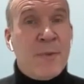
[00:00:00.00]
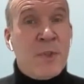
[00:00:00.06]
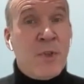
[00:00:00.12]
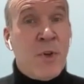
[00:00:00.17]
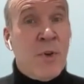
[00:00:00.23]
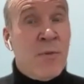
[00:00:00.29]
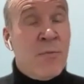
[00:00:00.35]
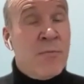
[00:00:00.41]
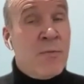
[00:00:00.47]

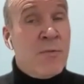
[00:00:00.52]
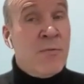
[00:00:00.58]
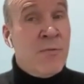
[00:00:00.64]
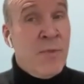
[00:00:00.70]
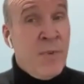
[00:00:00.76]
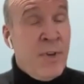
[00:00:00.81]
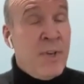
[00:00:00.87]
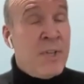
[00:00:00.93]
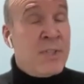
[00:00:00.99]
So
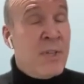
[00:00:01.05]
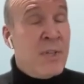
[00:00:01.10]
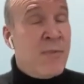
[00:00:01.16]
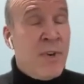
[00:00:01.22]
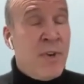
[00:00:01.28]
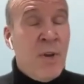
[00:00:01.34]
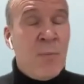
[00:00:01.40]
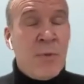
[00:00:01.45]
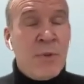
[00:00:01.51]
we received
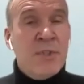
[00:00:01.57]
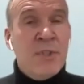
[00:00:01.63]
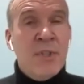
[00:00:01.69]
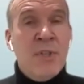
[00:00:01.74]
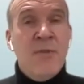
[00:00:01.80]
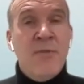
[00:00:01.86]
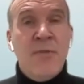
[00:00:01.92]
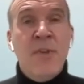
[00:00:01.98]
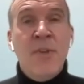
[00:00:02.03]
really
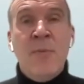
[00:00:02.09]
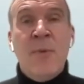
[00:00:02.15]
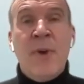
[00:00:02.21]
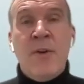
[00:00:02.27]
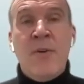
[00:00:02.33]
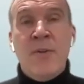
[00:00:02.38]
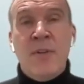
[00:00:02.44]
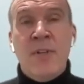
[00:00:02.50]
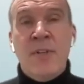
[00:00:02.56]
positive
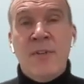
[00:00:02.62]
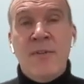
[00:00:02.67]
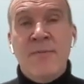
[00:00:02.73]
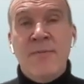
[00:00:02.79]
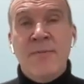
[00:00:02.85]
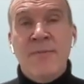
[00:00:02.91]
feedback on that.